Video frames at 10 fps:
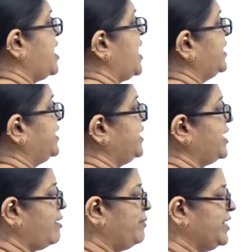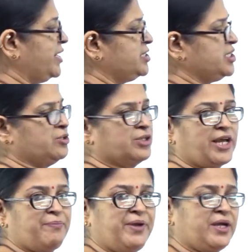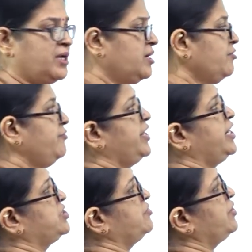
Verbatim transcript: and D, abundant genotypic variation.